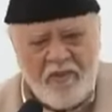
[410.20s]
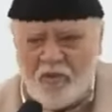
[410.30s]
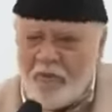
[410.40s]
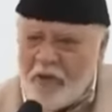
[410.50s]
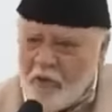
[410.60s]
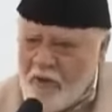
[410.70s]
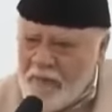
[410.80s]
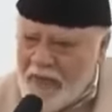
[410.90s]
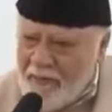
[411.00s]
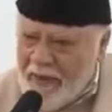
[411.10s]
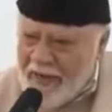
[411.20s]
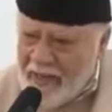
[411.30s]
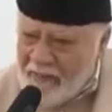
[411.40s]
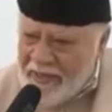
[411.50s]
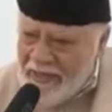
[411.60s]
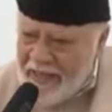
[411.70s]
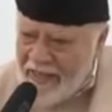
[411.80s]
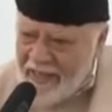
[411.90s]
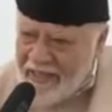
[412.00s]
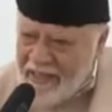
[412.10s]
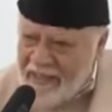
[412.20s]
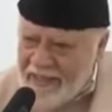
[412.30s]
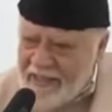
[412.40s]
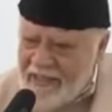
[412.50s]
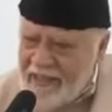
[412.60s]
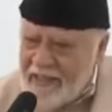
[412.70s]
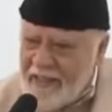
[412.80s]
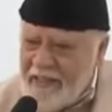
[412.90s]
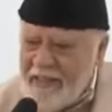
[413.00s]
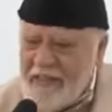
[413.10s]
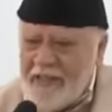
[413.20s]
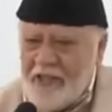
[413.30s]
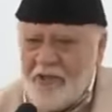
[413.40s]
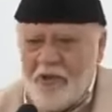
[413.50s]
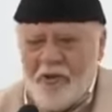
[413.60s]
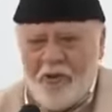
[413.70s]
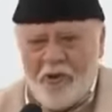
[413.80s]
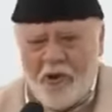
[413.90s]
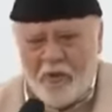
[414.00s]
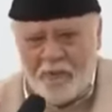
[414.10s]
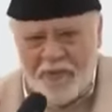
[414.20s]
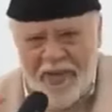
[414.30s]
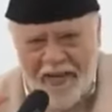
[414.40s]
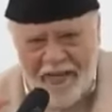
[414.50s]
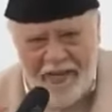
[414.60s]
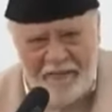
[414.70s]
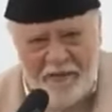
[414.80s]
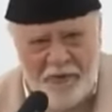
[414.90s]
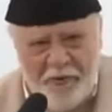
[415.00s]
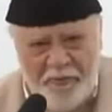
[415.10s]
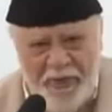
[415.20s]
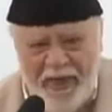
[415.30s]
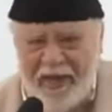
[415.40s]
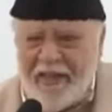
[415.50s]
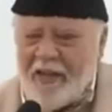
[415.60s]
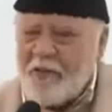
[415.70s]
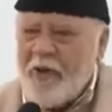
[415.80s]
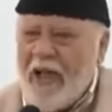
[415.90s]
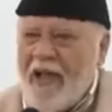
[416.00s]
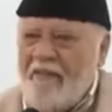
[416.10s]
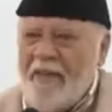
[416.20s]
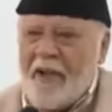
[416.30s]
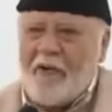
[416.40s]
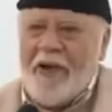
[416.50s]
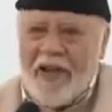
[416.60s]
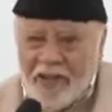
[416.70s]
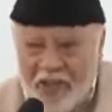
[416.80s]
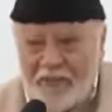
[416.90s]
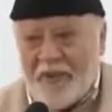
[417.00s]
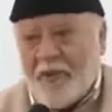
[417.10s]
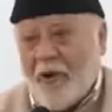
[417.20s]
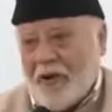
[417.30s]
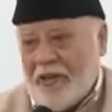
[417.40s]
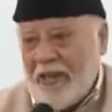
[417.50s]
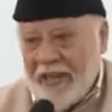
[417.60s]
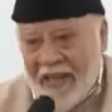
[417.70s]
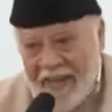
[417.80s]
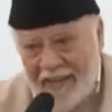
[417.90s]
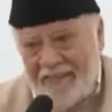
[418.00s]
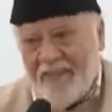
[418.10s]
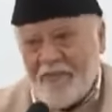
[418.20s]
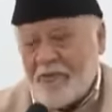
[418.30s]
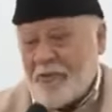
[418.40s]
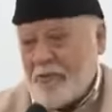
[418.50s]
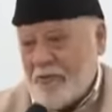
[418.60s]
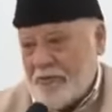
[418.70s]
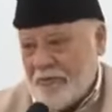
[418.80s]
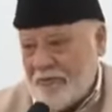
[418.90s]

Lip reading: So when you have become an Ahmadi, your objective should be that you have a connection with God. He listens to you.